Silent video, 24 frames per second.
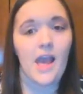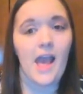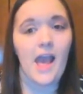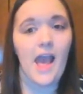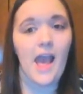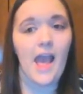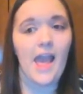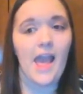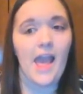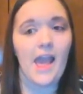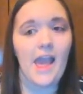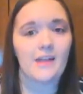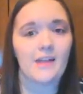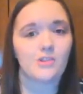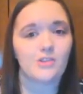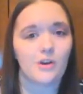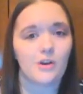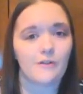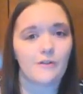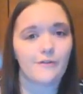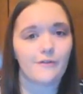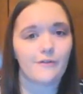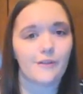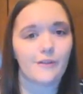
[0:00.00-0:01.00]
And
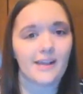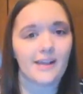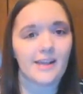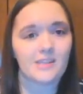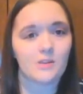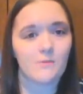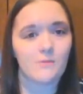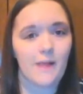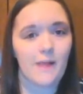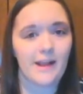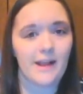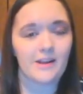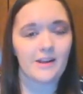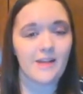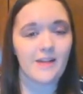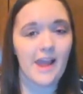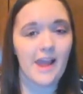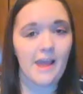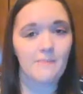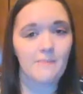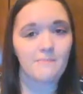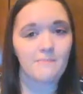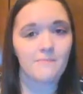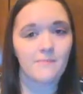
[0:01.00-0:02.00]
don't forget to write your
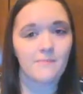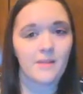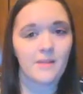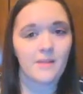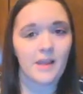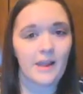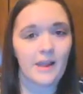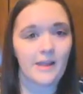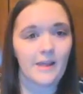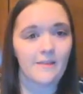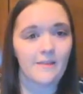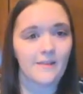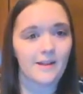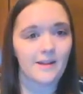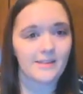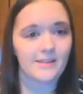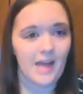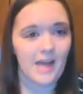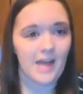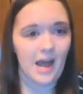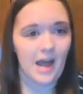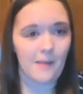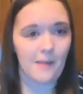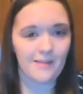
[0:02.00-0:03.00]
name in the
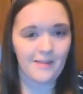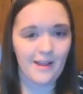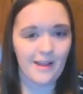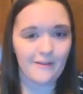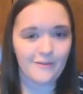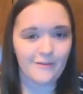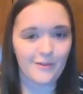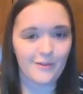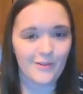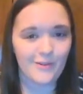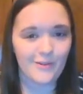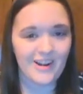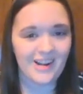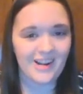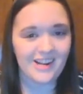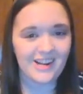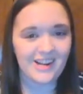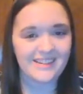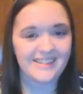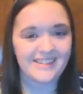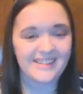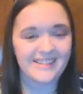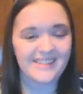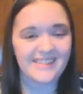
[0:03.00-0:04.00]
top left corner.
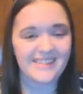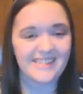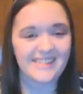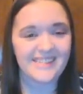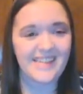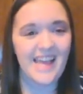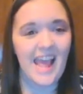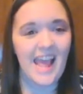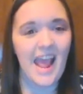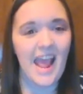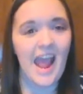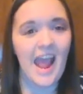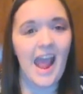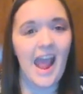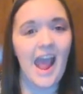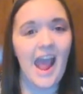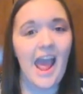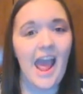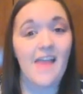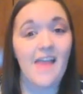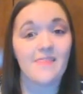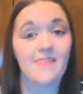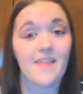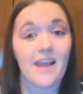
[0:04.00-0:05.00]

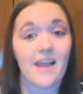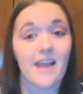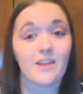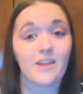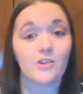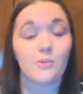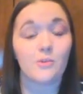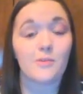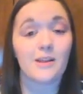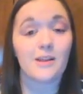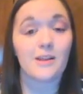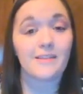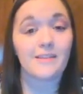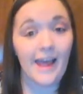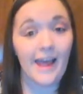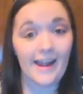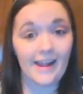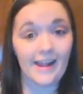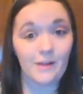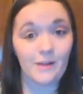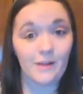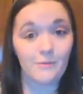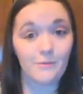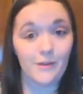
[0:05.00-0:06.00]
And then you'll bring
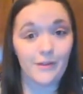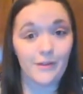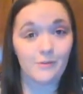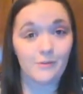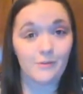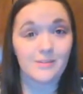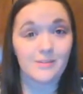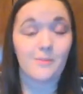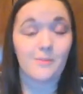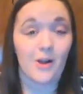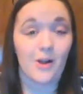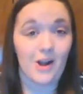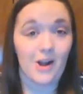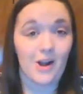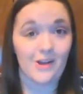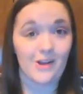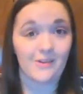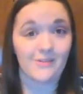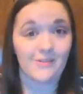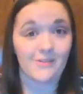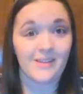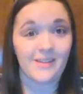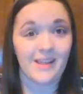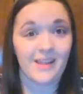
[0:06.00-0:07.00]
that in with you
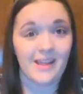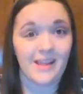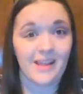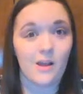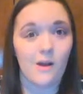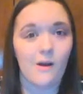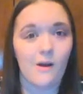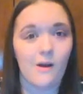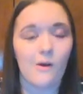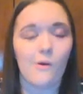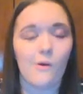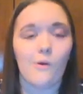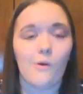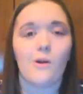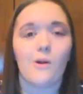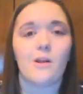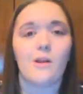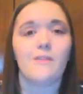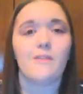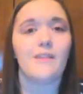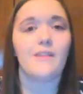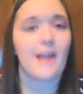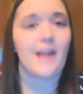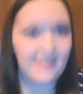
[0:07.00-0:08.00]
tomorrow
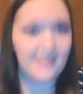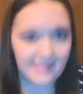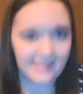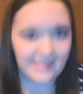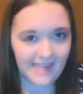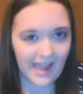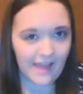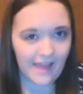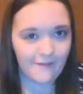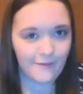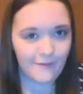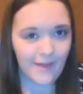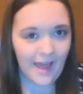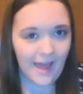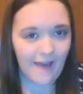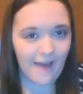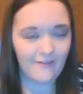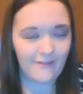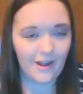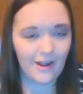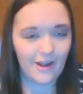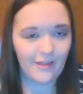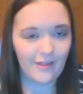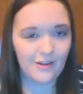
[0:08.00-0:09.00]
or the next day if we have
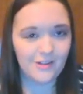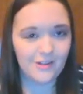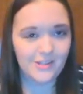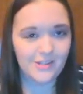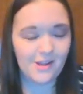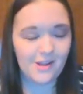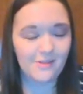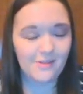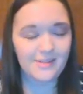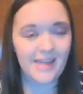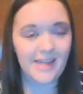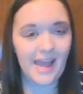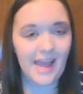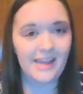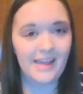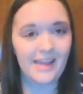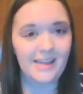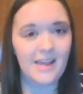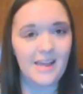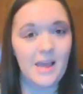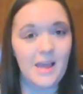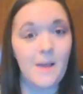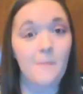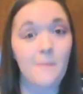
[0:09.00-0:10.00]
another snow day.
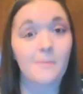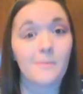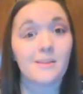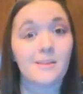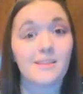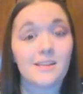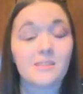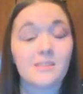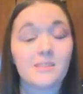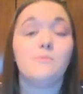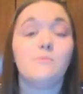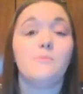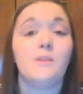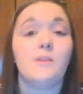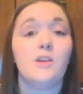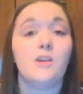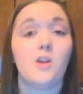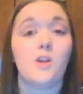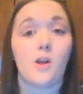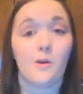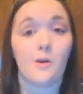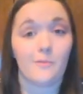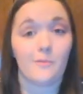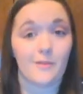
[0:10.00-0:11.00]
But this will be
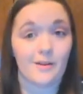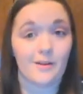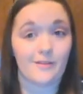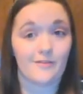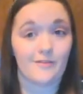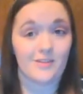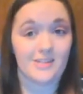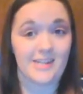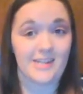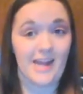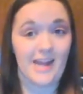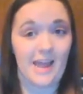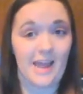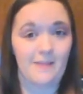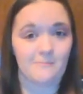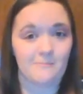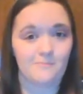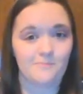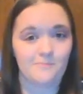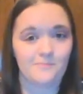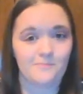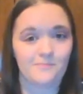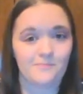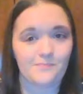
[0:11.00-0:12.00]
your homework for tonight.
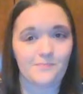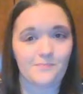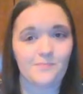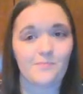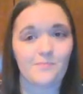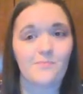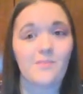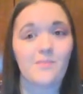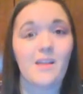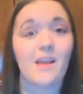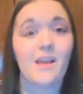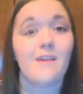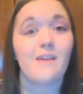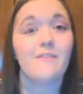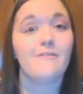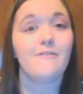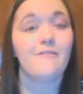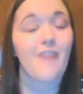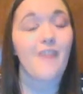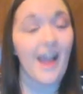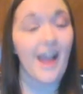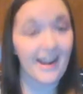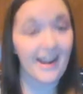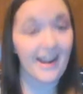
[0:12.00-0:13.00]

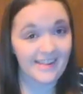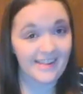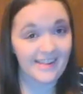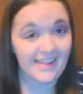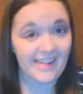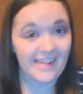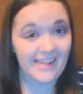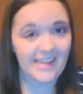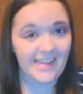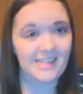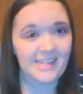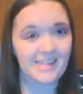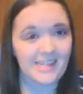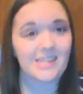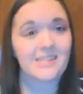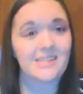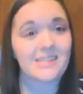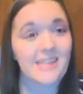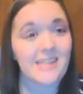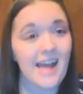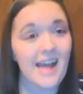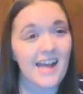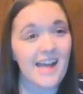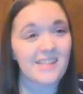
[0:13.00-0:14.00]
Finally,
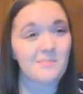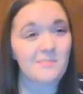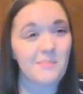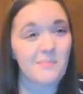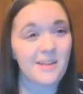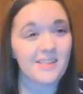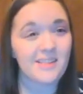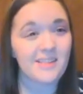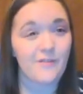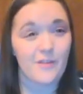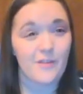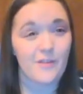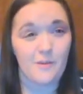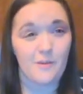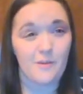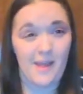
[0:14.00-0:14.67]
this last bit's for the